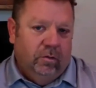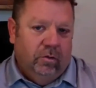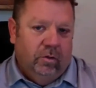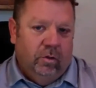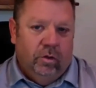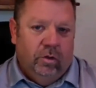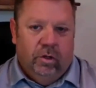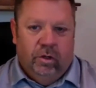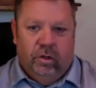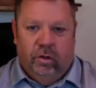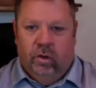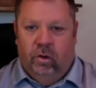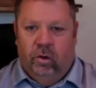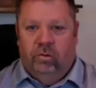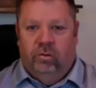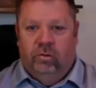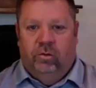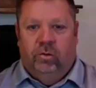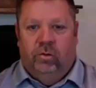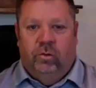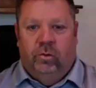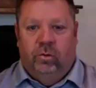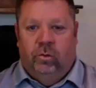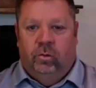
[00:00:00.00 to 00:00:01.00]
You can go
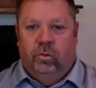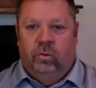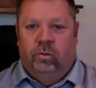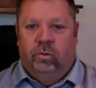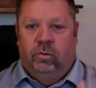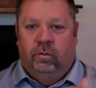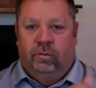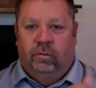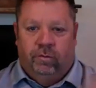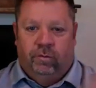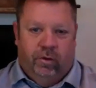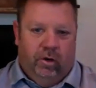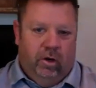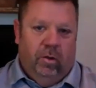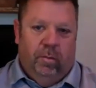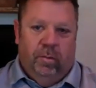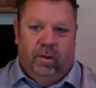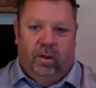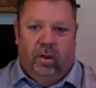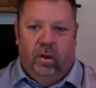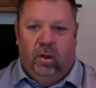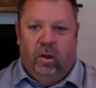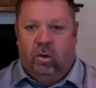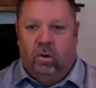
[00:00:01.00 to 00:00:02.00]
to
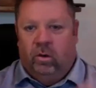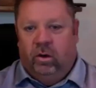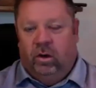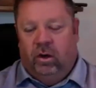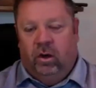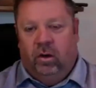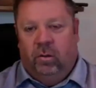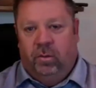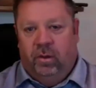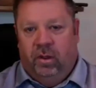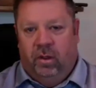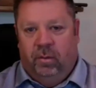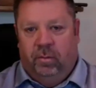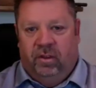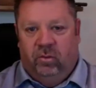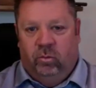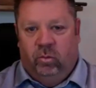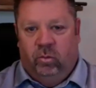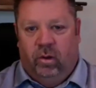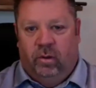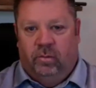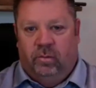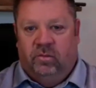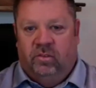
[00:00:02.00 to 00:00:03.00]
VRBO or Airbnb's
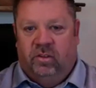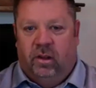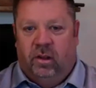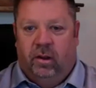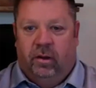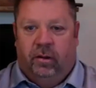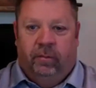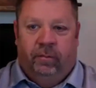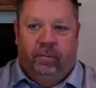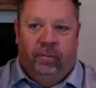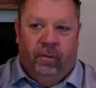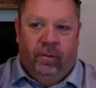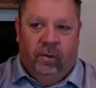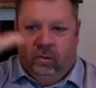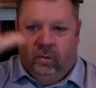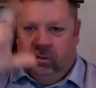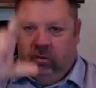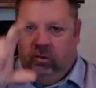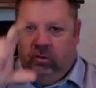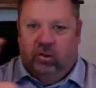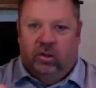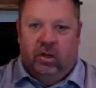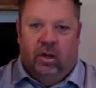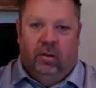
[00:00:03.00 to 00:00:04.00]
website,
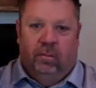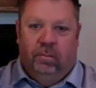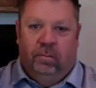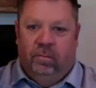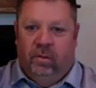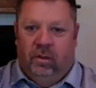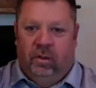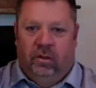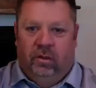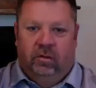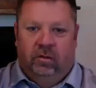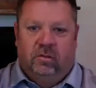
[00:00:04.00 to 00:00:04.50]
look up the